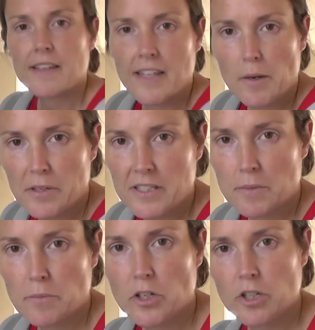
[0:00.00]
Then I put in
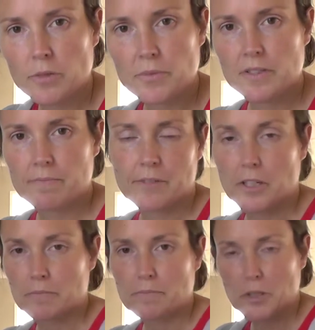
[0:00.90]
some herbs. You
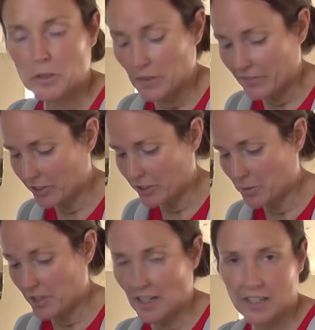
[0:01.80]
can put in whatever
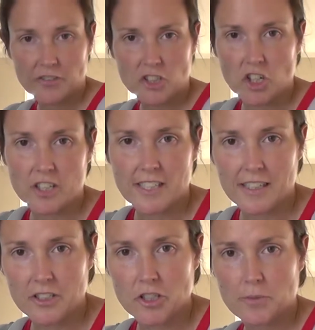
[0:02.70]
herbs you like. I've just got
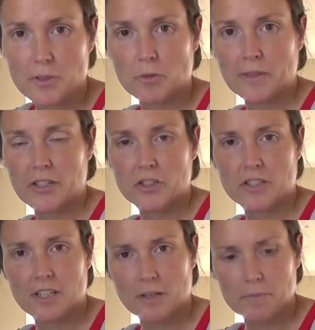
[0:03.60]
Italian herbs. Normally I'd use
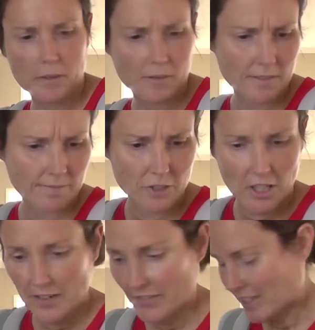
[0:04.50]
thyme, but we
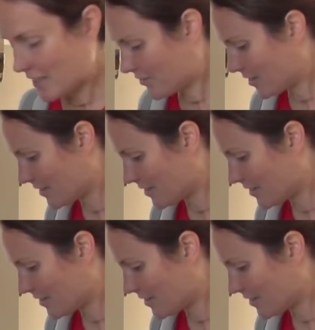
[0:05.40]
don't have any left.